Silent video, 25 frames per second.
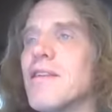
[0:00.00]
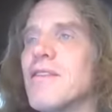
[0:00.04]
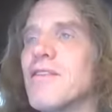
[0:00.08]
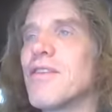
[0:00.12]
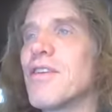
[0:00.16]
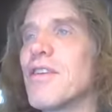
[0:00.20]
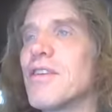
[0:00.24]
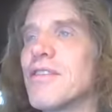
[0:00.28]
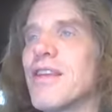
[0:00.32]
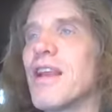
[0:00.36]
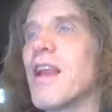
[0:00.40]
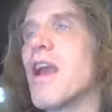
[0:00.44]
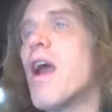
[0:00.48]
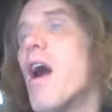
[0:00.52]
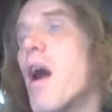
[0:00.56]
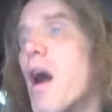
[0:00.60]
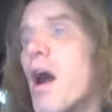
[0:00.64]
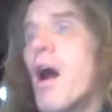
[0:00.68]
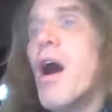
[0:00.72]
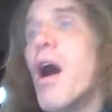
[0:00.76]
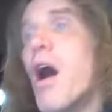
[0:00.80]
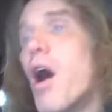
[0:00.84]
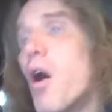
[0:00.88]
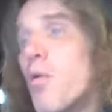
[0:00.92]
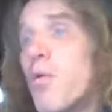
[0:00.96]
And you're going to say,
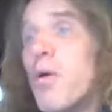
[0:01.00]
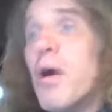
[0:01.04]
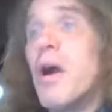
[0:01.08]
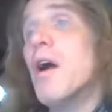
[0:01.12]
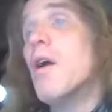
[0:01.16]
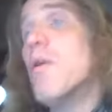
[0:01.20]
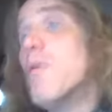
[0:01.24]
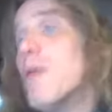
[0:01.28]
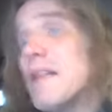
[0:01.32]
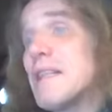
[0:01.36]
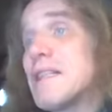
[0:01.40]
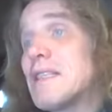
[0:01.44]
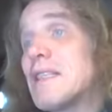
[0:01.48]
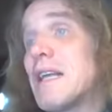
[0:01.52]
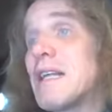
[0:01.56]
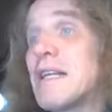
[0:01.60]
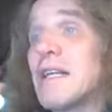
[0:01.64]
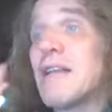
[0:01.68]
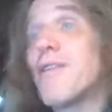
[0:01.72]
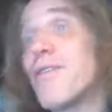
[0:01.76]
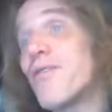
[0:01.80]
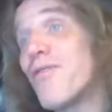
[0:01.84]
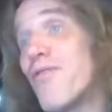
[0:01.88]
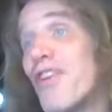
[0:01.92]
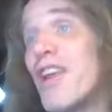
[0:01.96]
oh, well, it's like
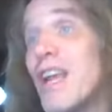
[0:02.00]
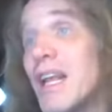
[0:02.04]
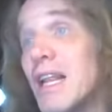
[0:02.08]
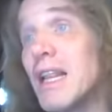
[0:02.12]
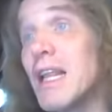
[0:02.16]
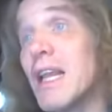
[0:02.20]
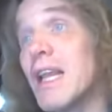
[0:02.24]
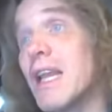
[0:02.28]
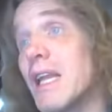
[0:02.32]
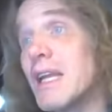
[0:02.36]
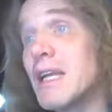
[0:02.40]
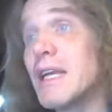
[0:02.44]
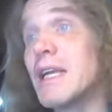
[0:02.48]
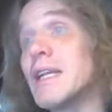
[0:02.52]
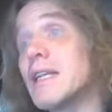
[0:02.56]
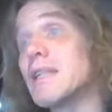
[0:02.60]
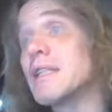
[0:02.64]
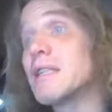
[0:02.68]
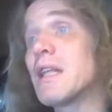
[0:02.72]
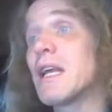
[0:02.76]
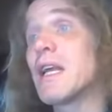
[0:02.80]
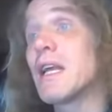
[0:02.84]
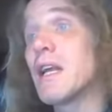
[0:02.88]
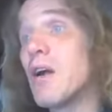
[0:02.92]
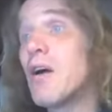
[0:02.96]
this feeling, and
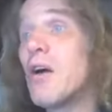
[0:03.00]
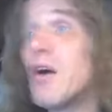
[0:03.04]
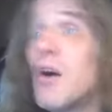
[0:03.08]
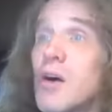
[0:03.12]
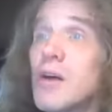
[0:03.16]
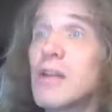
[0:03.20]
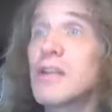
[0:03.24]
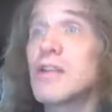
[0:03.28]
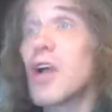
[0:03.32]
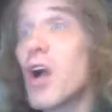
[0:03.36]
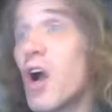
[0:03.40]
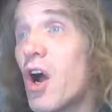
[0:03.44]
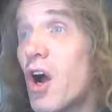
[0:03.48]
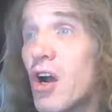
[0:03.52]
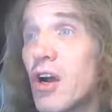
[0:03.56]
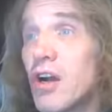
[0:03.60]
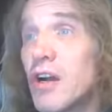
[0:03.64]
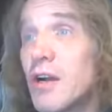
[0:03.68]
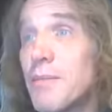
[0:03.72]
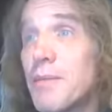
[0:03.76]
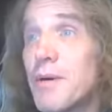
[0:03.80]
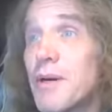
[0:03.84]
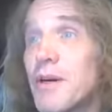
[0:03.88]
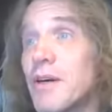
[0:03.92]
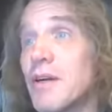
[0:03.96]
it's like, oh, it's
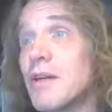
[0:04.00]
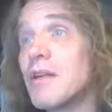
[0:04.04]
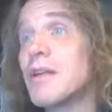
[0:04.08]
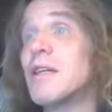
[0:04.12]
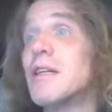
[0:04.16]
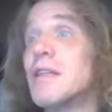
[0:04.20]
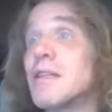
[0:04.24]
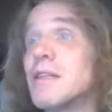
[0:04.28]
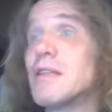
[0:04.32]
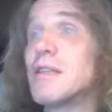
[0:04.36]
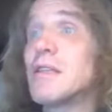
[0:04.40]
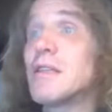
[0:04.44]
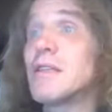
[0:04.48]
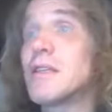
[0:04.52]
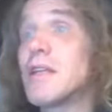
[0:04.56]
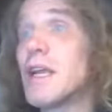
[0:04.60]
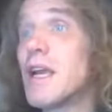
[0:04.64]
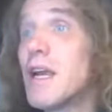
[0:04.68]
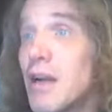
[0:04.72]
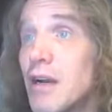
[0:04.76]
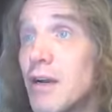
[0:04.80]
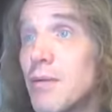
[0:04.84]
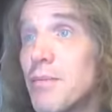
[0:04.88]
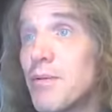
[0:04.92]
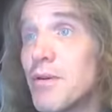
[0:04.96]
horrible, and it's just
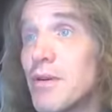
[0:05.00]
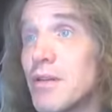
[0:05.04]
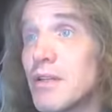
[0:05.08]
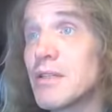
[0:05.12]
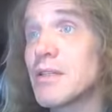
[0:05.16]
terrible.